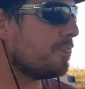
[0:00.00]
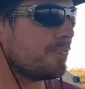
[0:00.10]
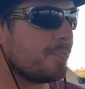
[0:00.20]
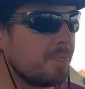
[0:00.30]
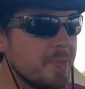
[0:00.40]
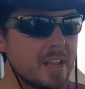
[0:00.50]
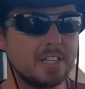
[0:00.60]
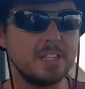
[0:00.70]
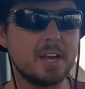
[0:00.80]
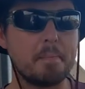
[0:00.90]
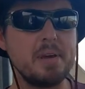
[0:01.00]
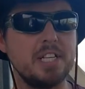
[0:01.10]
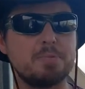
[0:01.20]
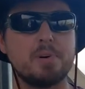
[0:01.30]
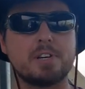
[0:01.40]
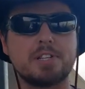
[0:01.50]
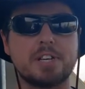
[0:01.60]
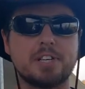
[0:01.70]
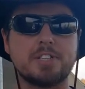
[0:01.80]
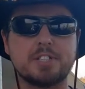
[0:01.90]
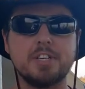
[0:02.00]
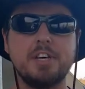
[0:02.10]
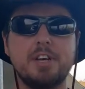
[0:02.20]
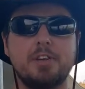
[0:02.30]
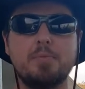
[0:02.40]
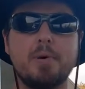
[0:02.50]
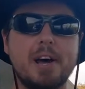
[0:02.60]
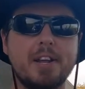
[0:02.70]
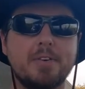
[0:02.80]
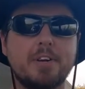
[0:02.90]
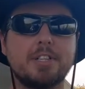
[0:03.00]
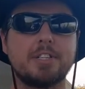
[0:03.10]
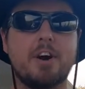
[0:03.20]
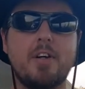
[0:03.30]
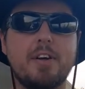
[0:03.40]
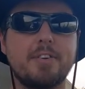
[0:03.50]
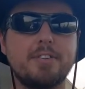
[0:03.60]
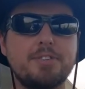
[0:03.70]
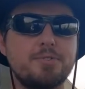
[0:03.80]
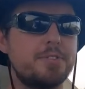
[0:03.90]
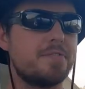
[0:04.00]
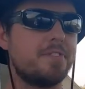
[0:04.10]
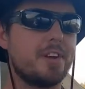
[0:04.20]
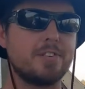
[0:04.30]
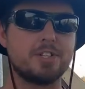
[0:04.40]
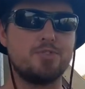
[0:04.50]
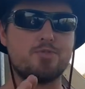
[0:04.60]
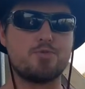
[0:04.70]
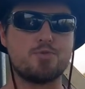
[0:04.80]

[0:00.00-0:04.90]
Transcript: again. It's like just, a meat sponge, like you just, you bite into it and just all that juice and flavor just...